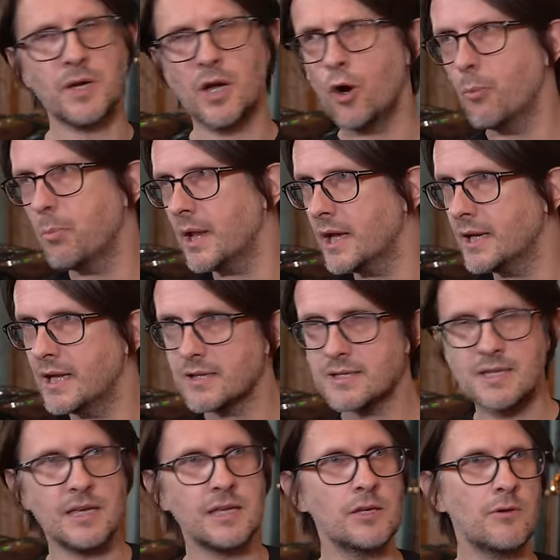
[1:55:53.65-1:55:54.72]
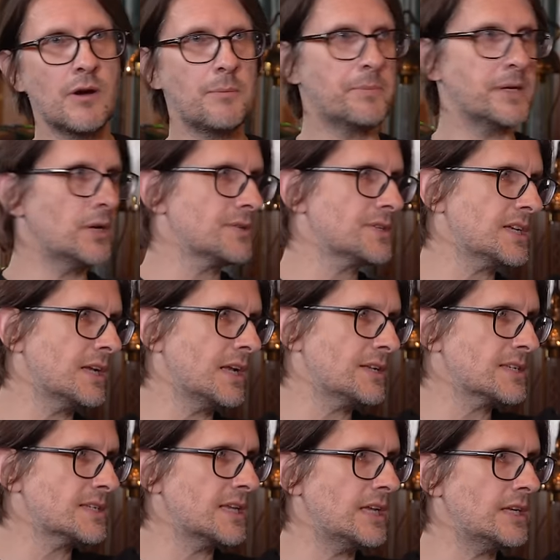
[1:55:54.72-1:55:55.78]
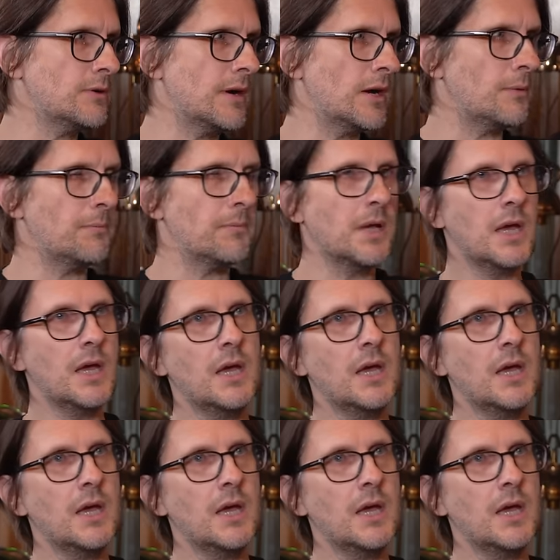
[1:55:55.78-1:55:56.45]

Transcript: Coldplay announced their new album, Beyonce announced their new album.